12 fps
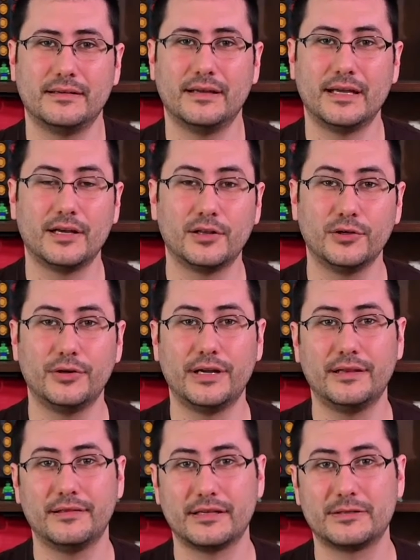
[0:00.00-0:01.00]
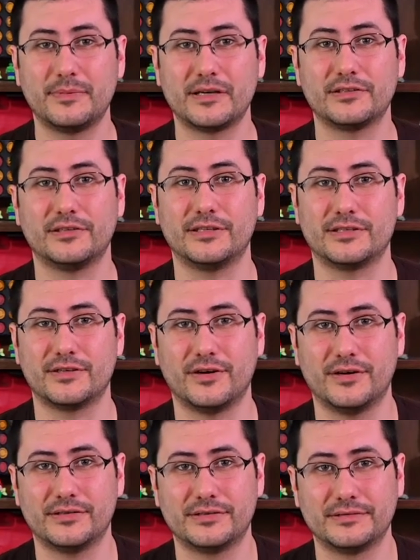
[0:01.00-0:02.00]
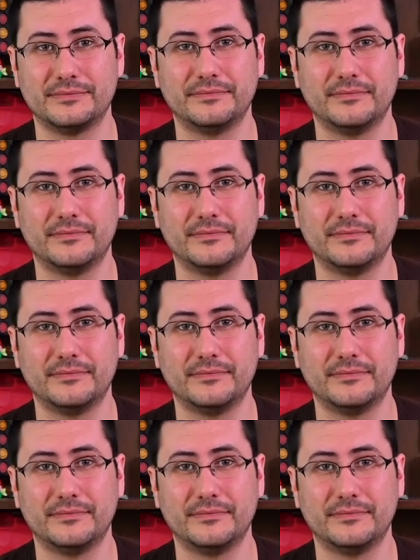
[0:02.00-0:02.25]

including the specialist cards.